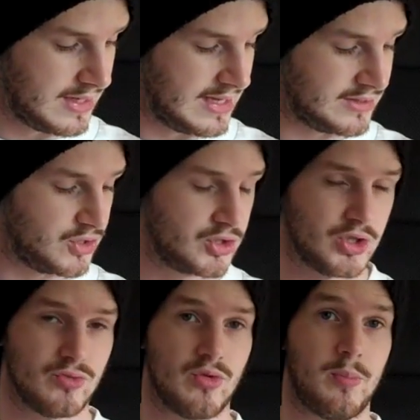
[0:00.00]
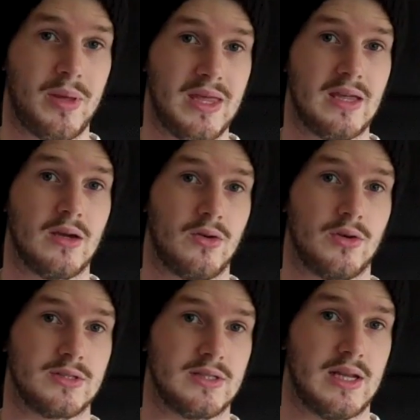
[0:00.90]
is just going to repeat
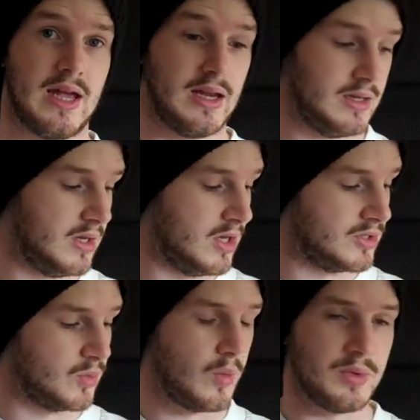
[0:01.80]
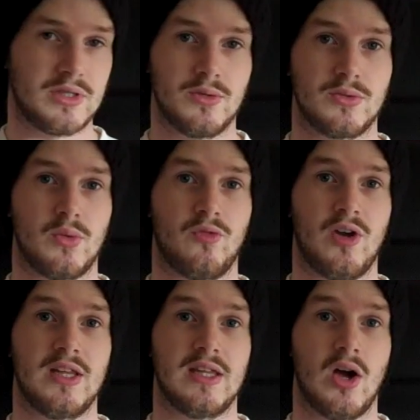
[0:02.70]
across the neck. So what we do is we
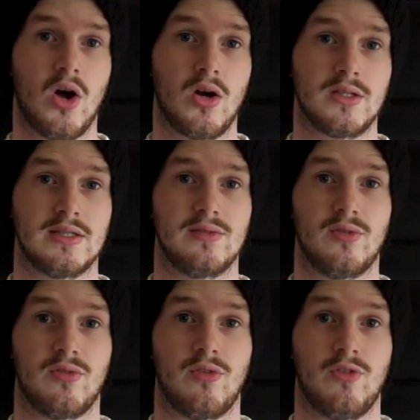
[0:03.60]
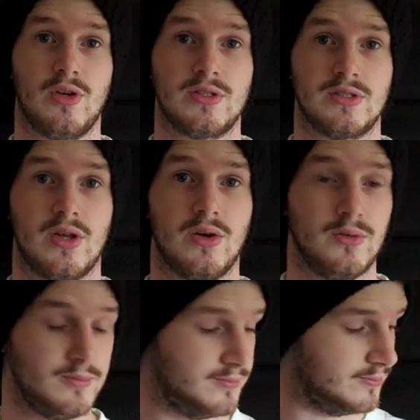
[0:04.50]
find the octave of the first
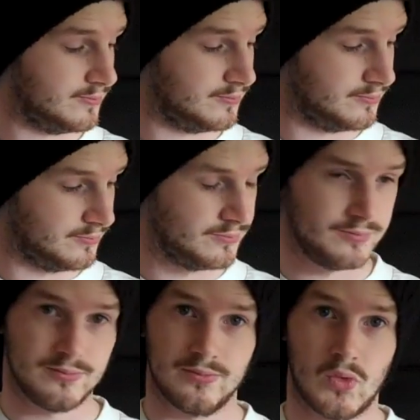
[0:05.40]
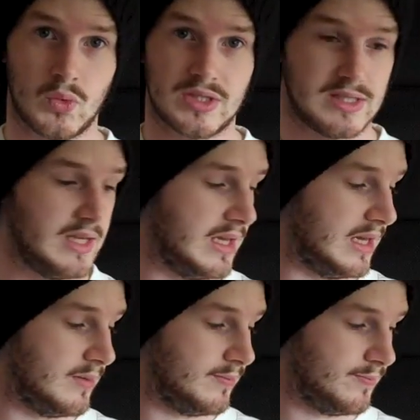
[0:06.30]
note, which is
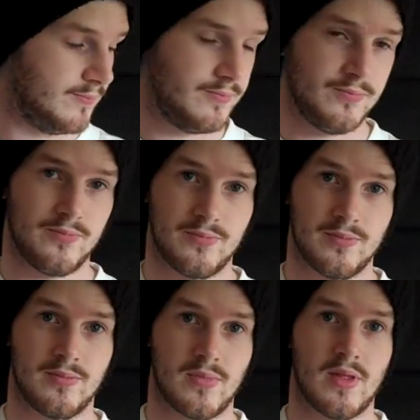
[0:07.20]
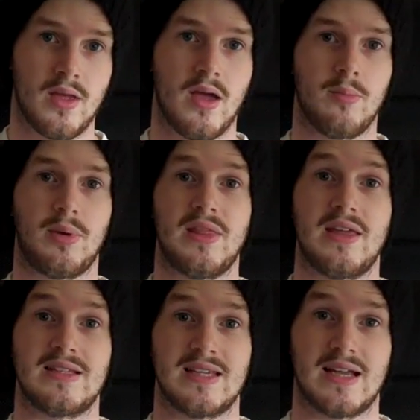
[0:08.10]
here, and play the
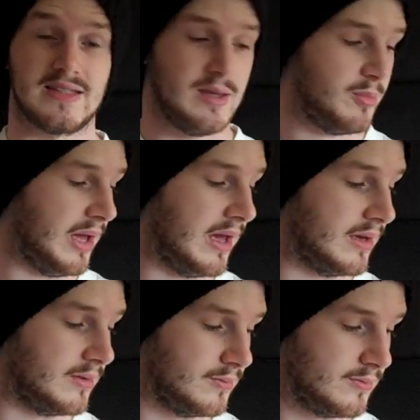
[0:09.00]
exact same pattern.